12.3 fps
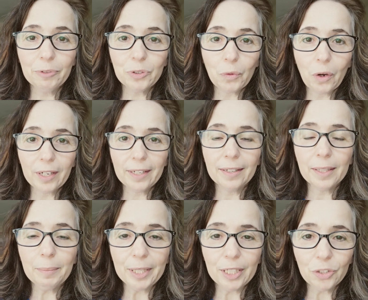was walking on
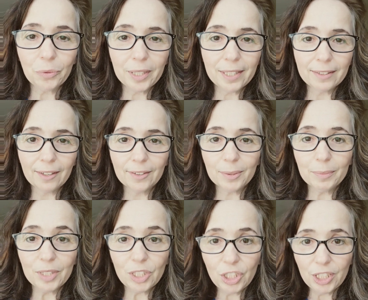the beach when he saw
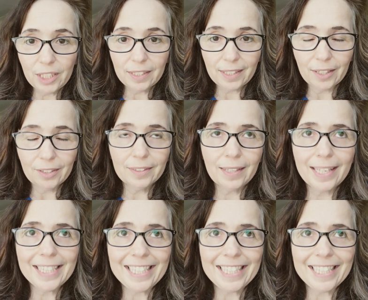some seashells